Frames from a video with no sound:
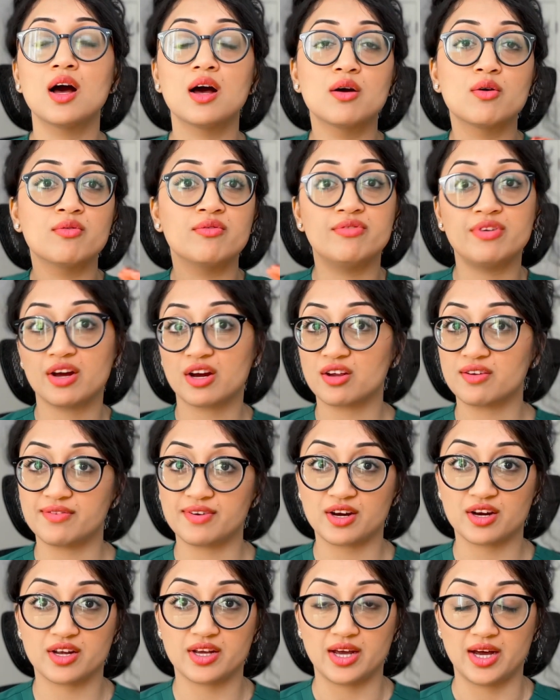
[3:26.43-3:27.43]
very,
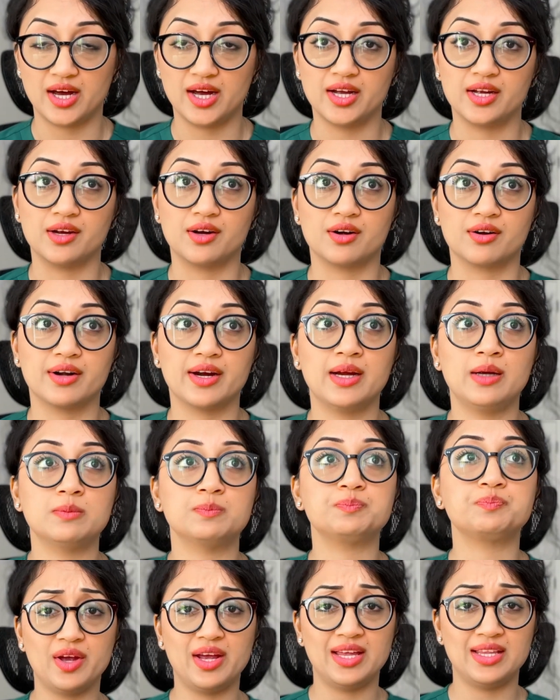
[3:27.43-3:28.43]
very high. All right.
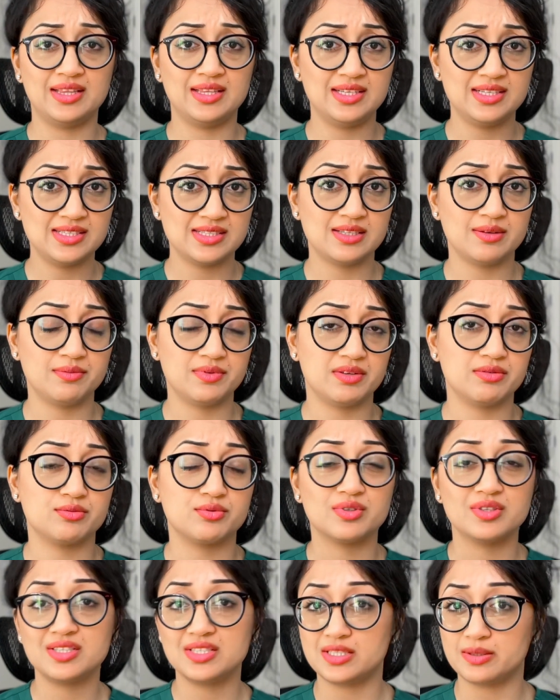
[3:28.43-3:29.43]
And these symptoms
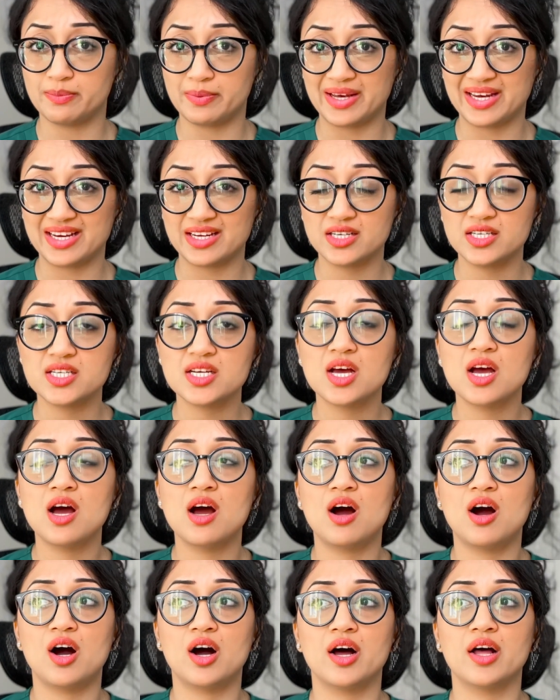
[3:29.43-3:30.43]
really depend
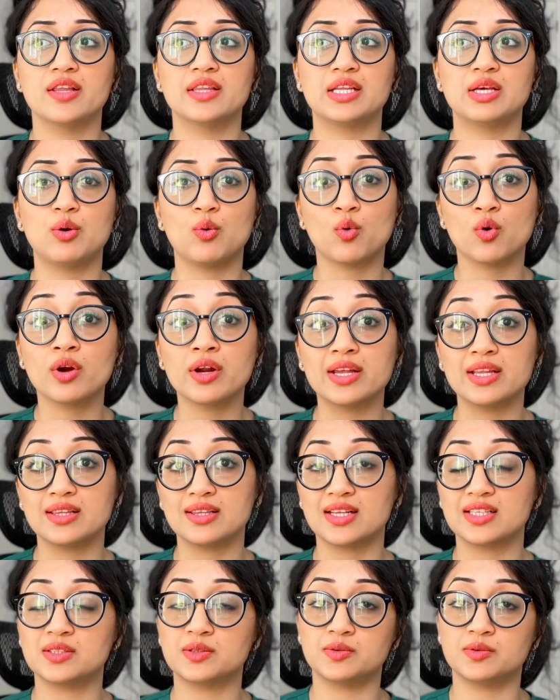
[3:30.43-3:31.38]
on the organ that's